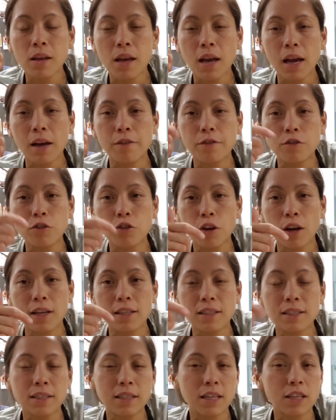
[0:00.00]
have tried
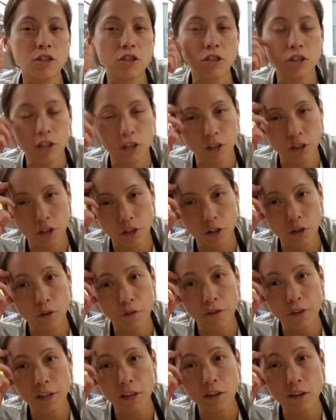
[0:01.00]
to teach to cook
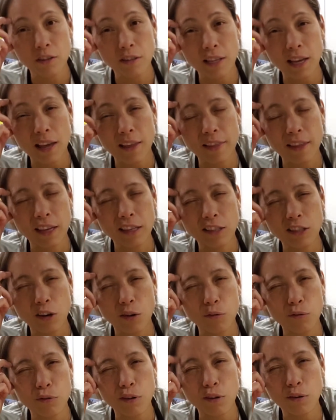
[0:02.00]
over the years, and they
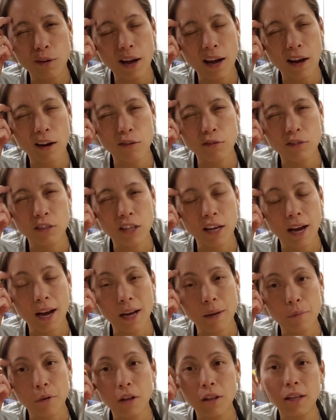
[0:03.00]
don't know how to
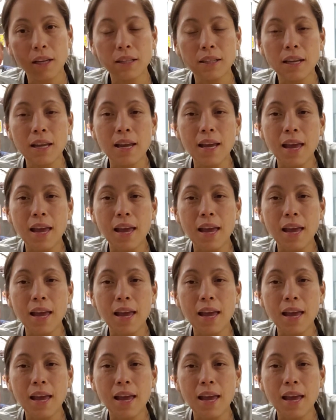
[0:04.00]
eyeball it.